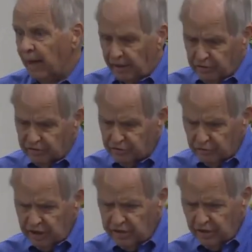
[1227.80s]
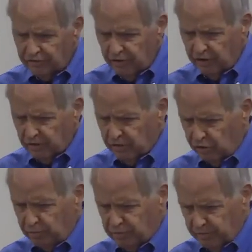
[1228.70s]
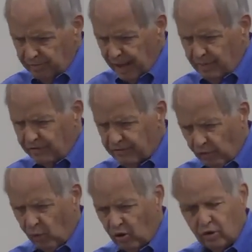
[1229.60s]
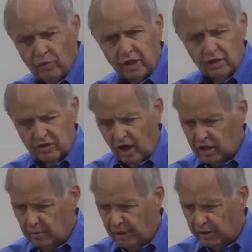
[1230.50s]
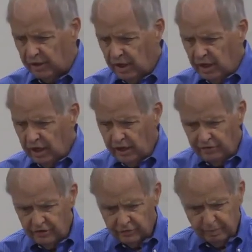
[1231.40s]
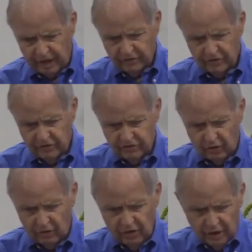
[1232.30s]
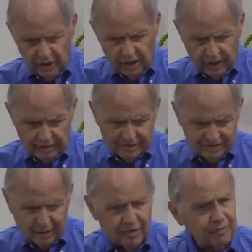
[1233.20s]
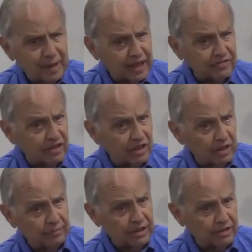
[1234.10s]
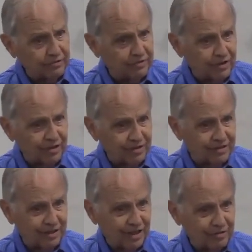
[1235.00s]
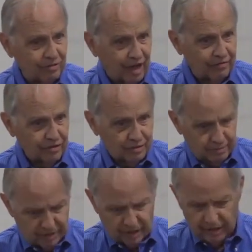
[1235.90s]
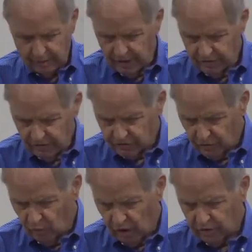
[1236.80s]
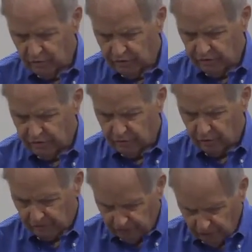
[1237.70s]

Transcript: And there's three different groups, maybe four, we could talk about in this passage. So some of it gets a little bit difficult to unravel, but let me just walk with you through it.